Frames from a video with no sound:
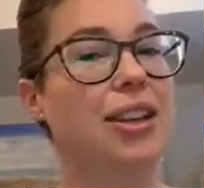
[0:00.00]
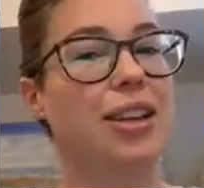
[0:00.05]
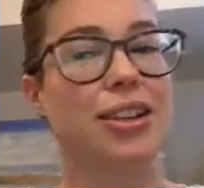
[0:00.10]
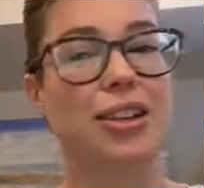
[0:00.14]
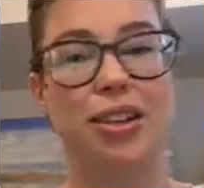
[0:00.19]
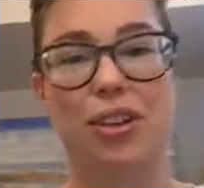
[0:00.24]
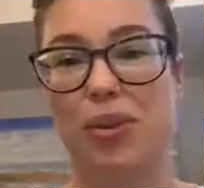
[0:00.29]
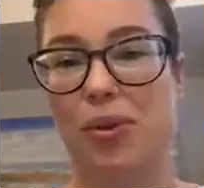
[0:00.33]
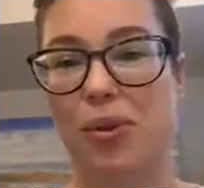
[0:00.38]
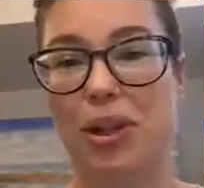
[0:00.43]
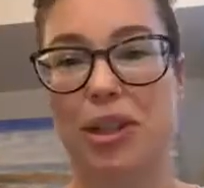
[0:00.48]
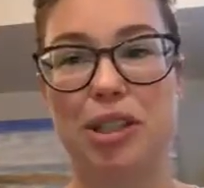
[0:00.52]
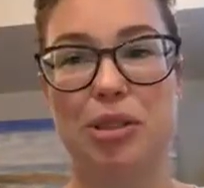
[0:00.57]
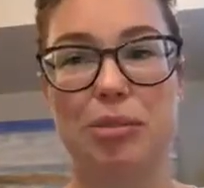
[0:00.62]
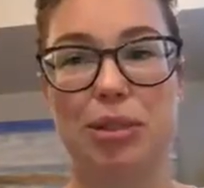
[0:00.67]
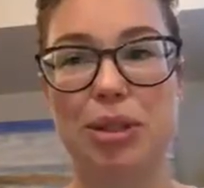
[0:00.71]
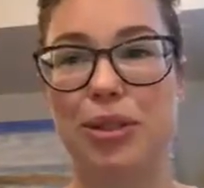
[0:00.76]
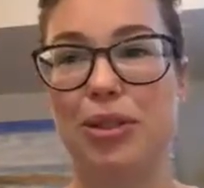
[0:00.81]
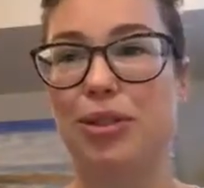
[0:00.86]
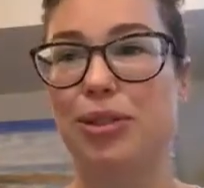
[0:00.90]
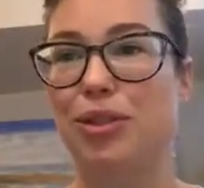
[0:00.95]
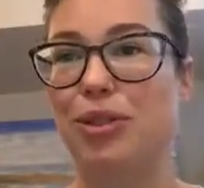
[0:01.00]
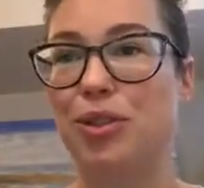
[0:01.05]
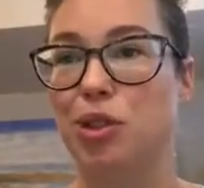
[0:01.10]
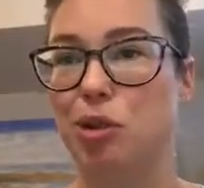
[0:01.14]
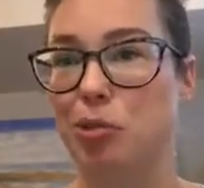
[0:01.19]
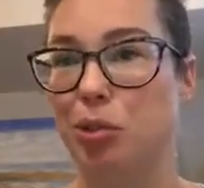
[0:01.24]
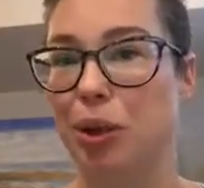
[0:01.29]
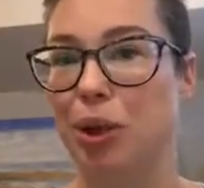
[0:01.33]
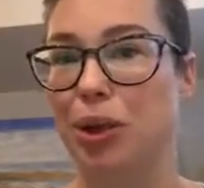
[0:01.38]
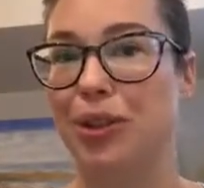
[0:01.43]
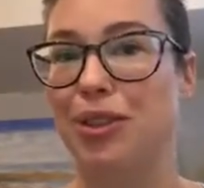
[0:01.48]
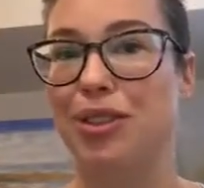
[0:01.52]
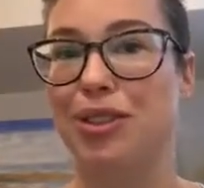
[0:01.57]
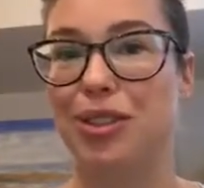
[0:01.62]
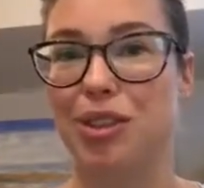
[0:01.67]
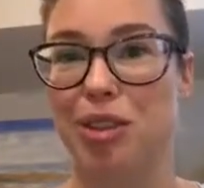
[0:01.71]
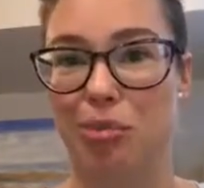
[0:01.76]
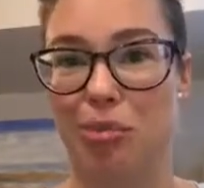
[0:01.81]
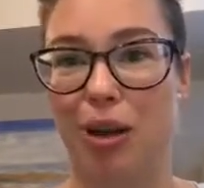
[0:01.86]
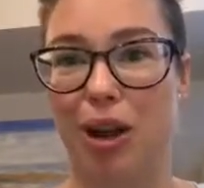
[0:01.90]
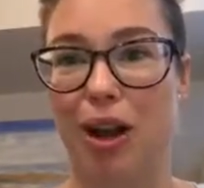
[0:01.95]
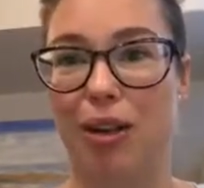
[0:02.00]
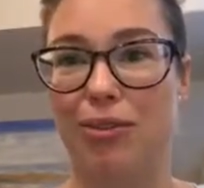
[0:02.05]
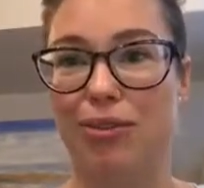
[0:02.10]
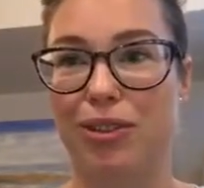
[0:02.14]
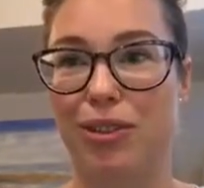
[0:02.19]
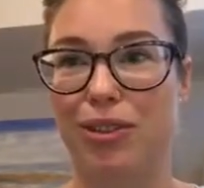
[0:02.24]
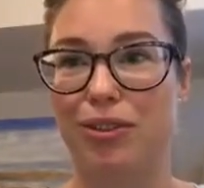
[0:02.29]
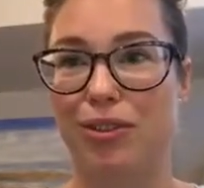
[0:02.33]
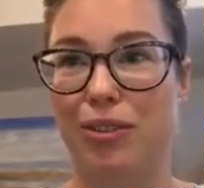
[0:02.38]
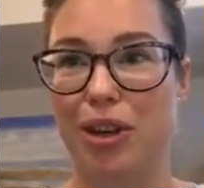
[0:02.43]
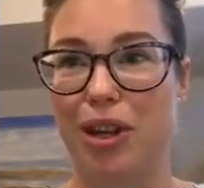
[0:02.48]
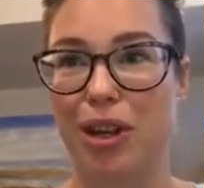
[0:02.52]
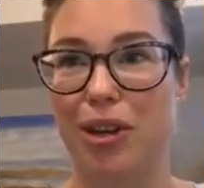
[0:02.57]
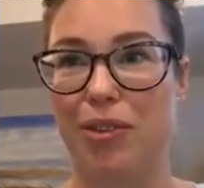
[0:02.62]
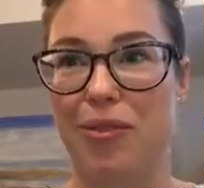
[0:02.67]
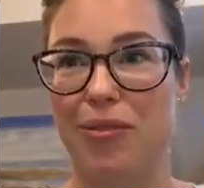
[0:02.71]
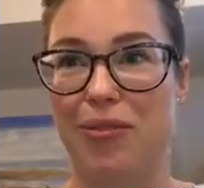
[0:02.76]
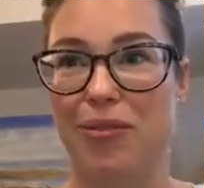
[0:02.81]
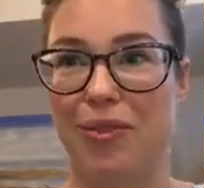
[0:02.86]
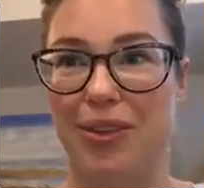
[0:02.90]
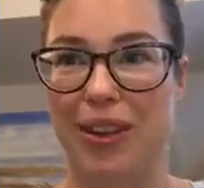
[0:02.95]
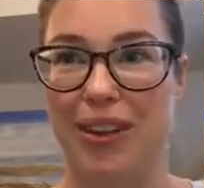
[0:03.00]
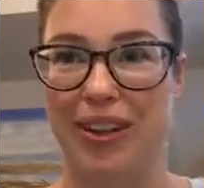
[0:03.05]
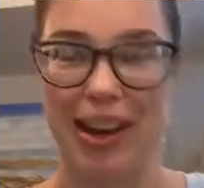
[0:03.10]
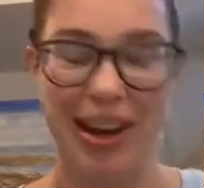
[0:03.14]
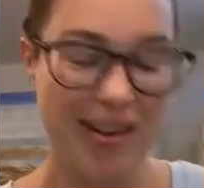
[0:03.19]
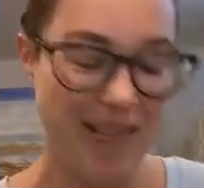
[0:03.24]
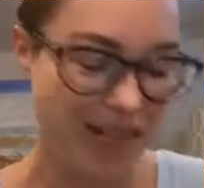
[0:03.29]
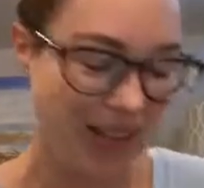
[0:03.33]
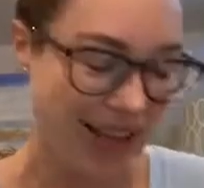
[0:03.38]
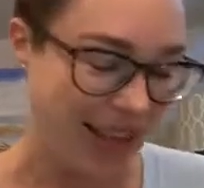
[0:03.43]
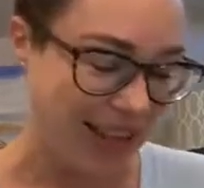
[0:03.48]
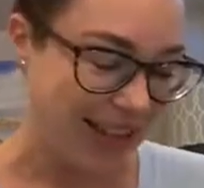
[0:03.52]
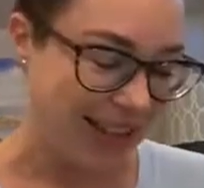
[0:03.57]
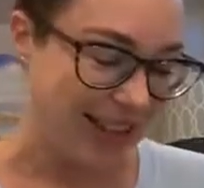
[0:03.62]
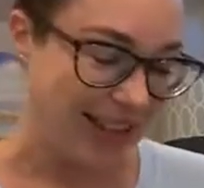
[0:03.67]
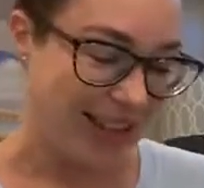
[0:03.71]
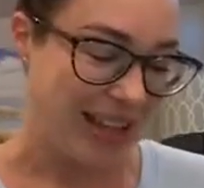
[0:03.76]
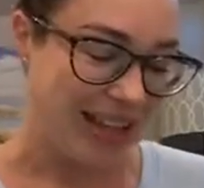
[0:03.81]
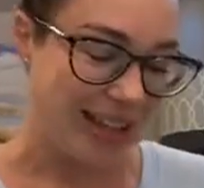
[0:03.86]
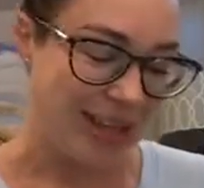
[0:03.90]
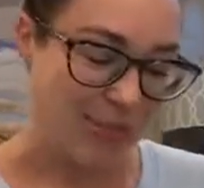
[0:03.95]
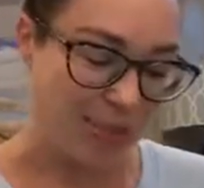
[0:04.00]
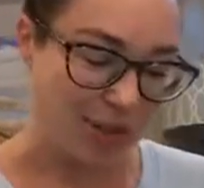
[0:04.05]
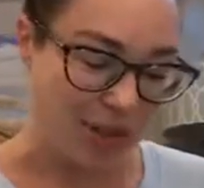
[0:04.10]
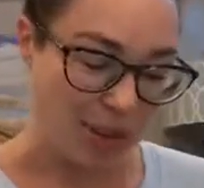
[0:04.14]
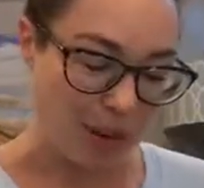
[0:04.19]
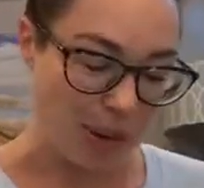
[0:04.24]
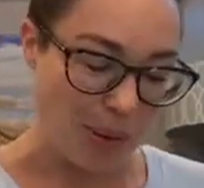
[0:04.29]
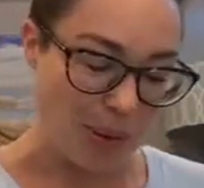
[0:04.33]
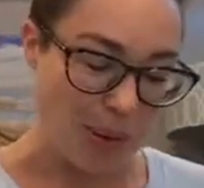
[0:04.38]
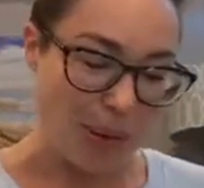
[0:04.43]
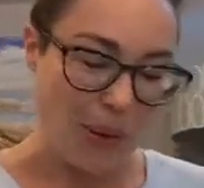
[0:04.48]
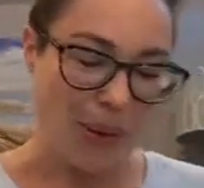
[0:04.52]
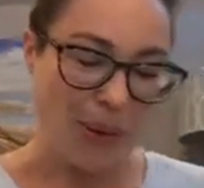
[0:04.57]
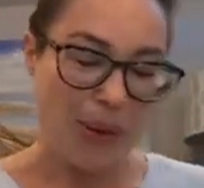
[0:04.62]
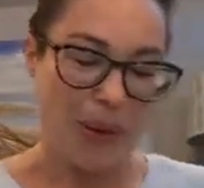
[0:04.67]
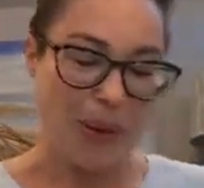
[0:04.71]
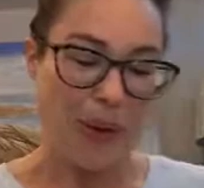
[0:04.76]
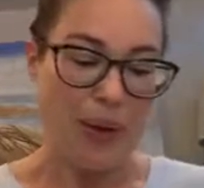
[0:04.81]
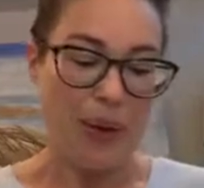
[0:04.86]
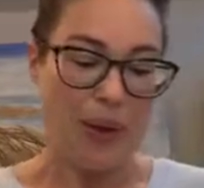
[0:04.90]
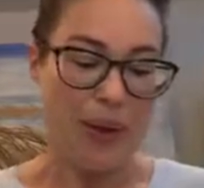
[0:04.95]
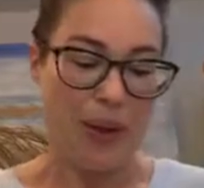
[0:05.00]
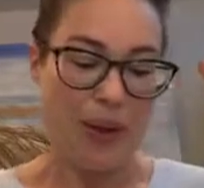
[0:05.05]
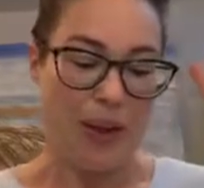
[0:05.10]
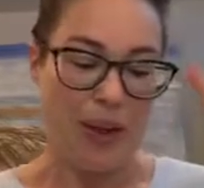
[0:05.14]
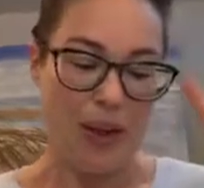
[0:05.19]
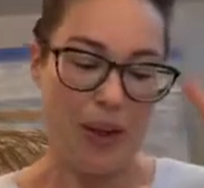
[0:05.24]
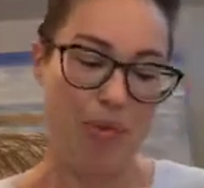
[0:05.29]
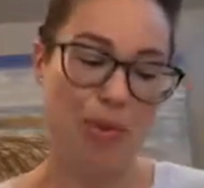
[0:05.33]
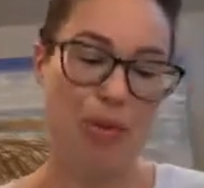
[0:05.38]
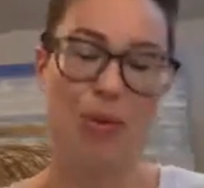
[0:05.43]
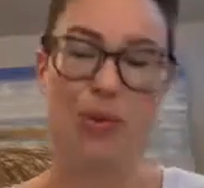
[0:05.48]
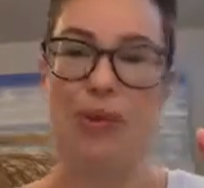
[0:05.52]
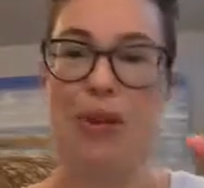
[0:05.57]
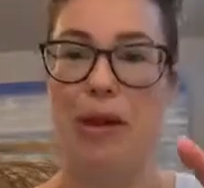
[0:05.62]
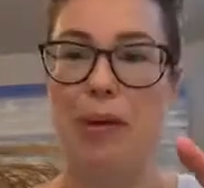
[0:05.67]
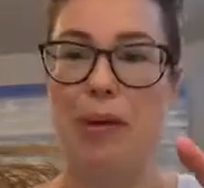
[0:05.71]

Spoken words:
going to be super, super helpful for you. Okay? So that's number 2. Number 3,